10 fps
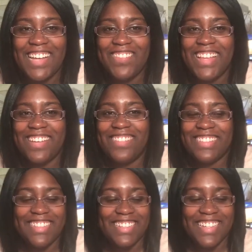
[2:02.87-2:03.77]
I'm like,
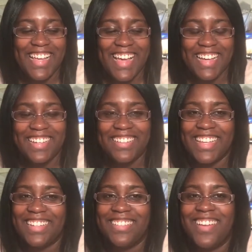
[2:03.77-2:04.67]
what the heck?
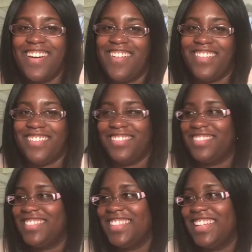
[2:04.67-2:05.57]
Like, no.
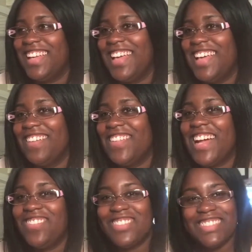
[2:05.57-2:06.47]
When
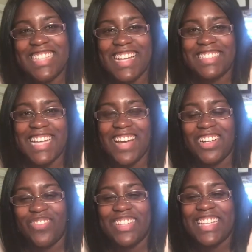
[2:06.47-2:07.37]
I'm on dates, I
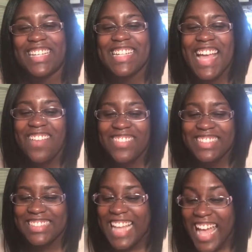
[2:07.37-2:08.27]
don't be like, can I have
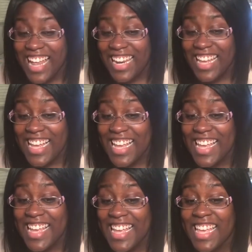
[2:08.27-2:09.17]
a
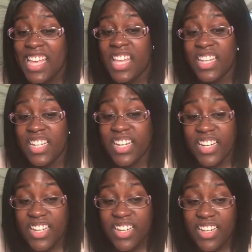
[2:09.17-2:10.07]
salad? This is
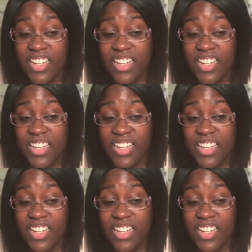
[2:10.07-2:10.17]
it.